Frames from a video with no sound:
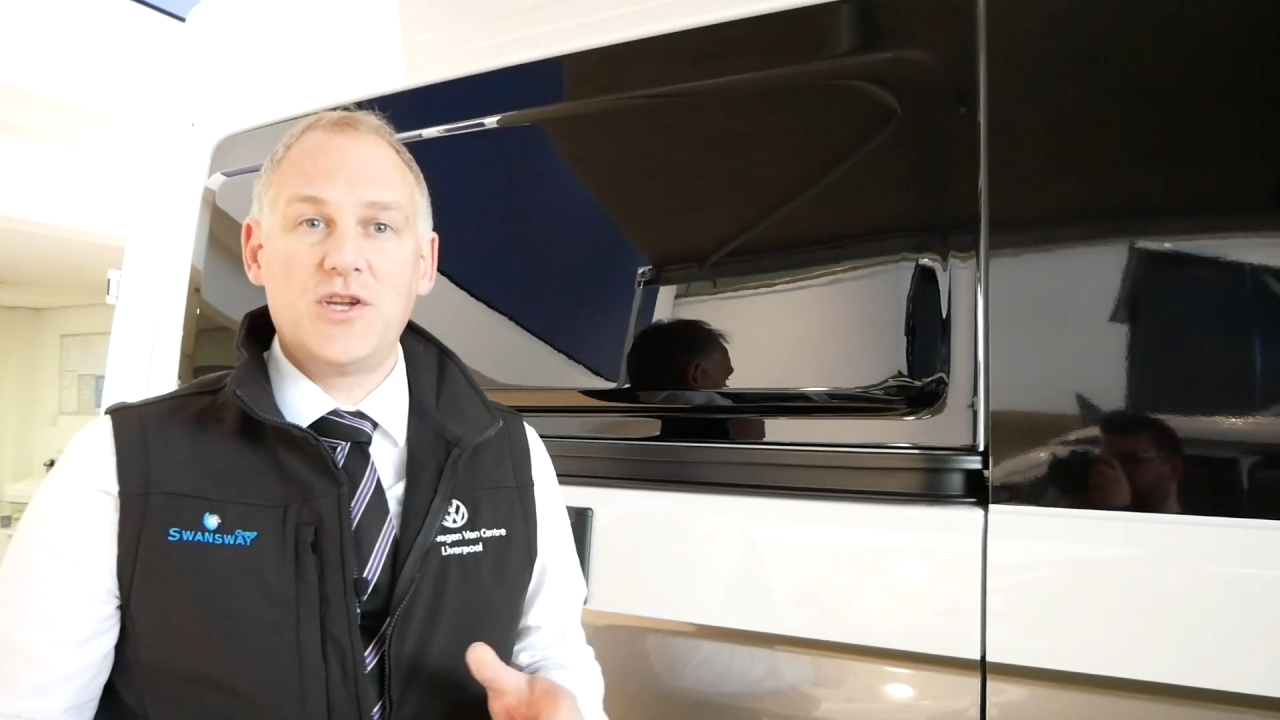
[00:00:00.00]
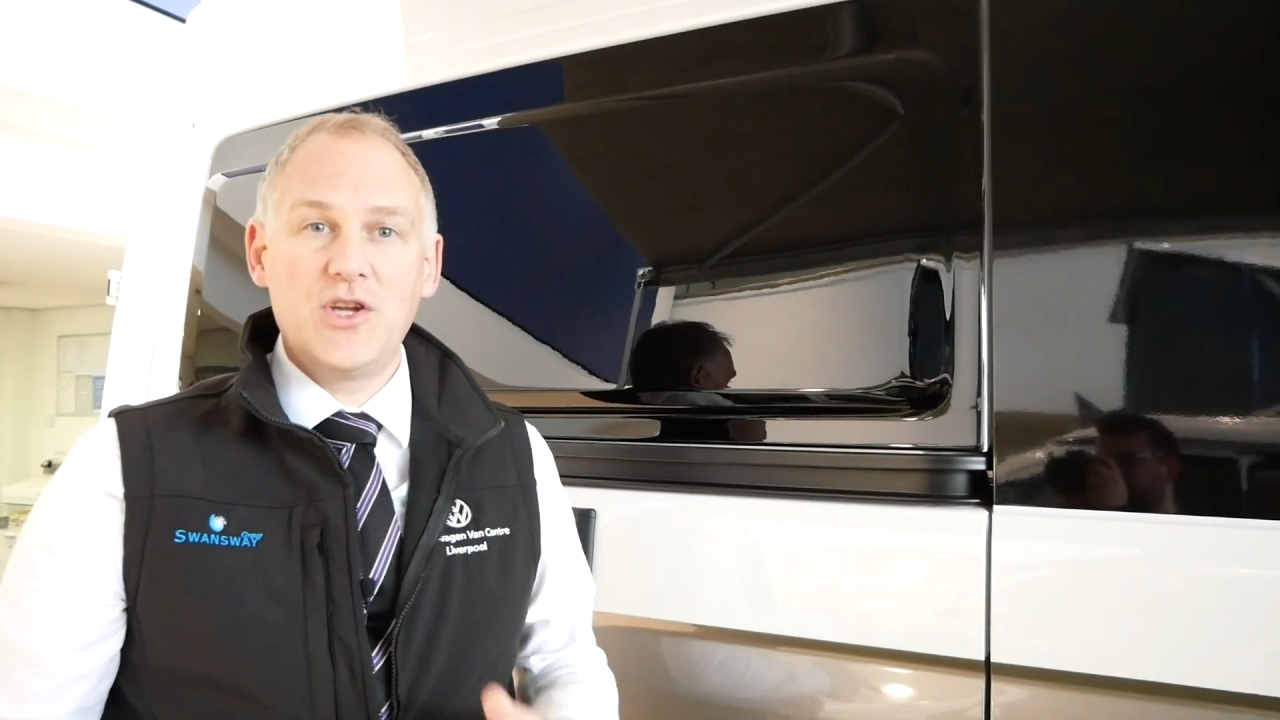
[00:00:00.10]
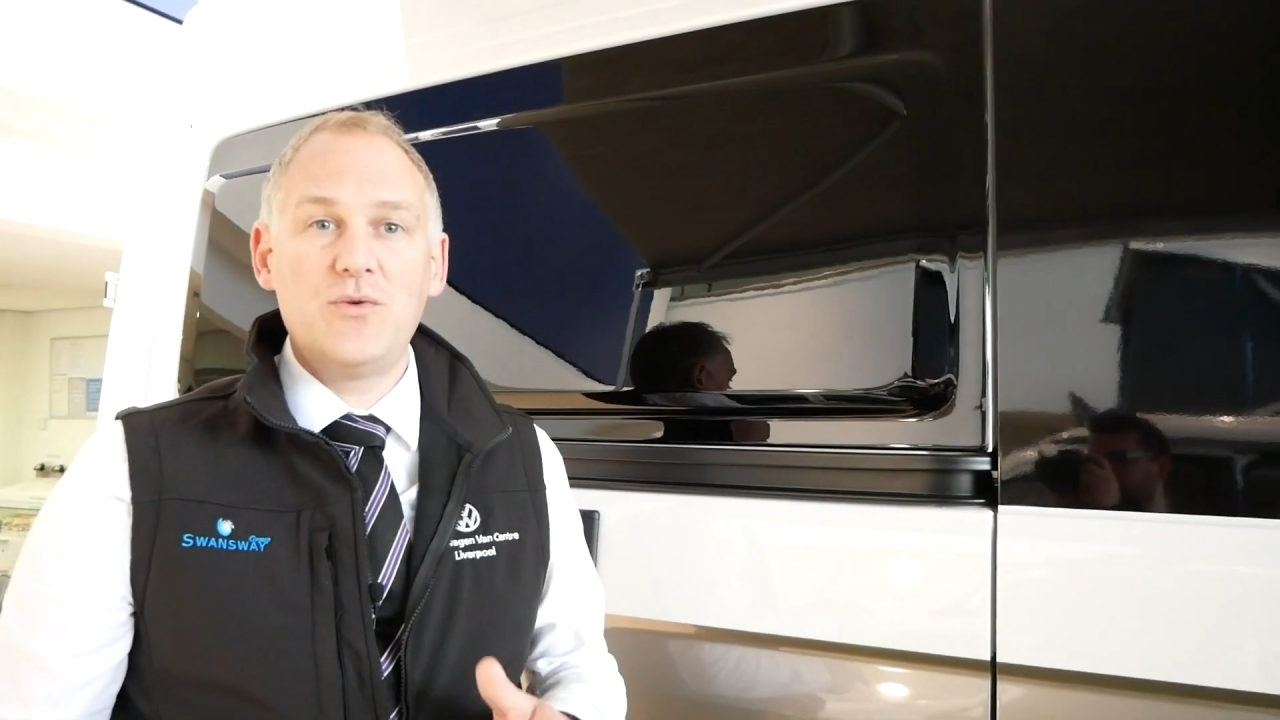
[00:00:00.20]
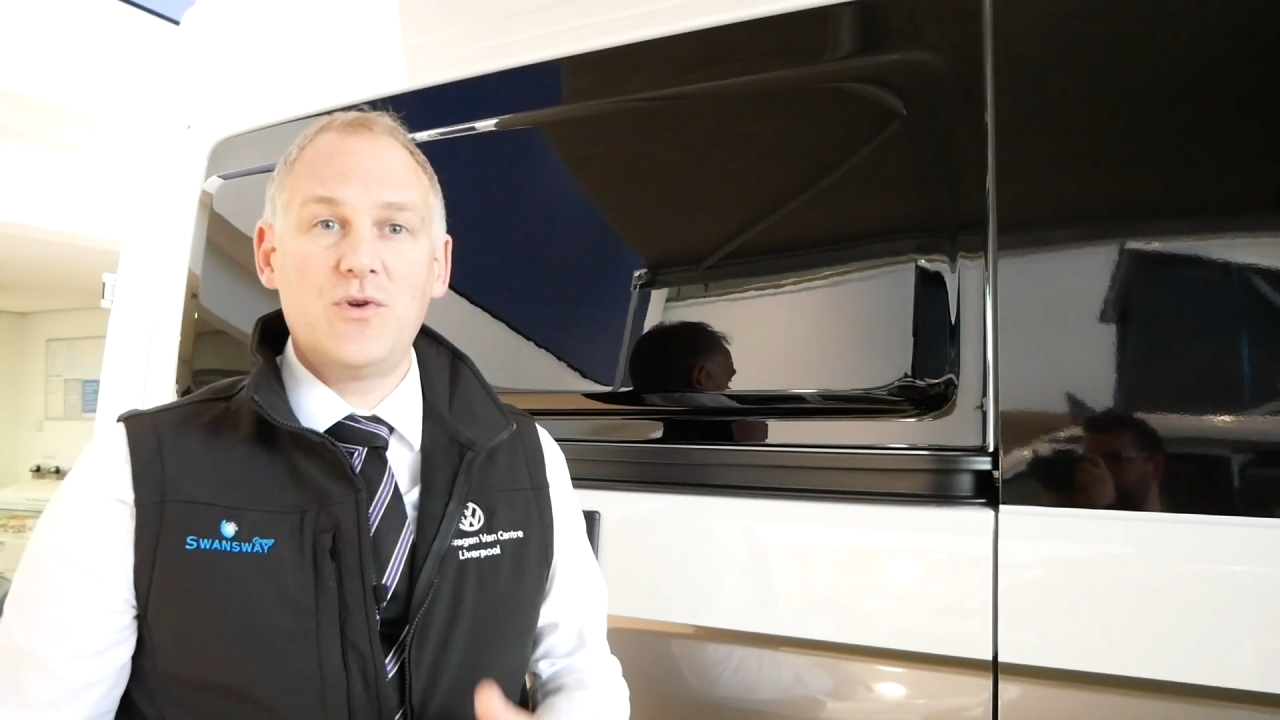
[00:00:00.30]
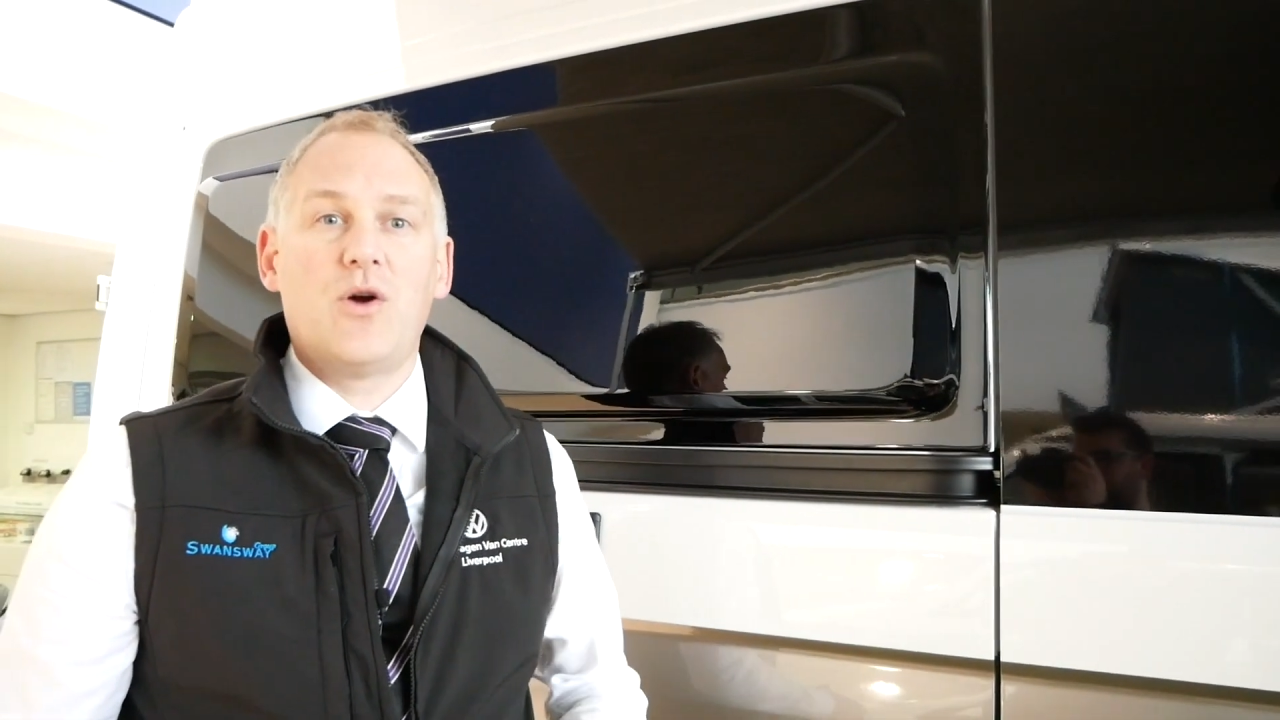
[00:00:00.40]

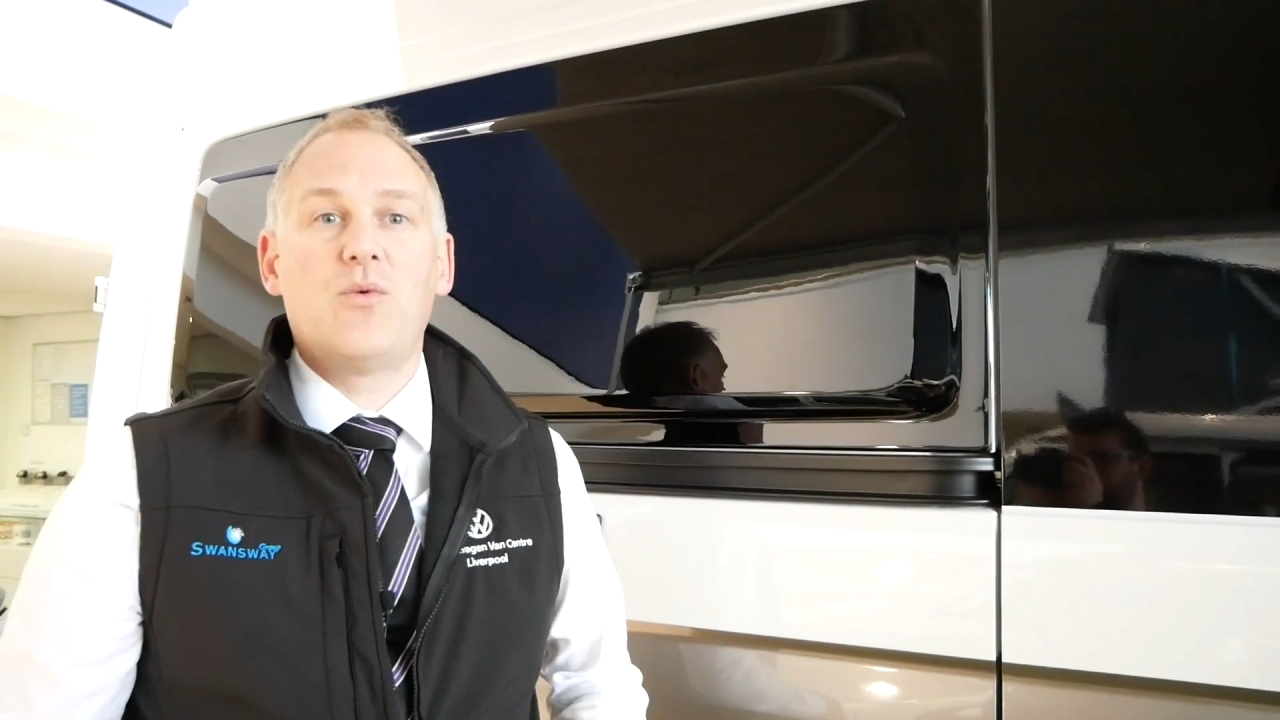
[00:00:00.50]
you know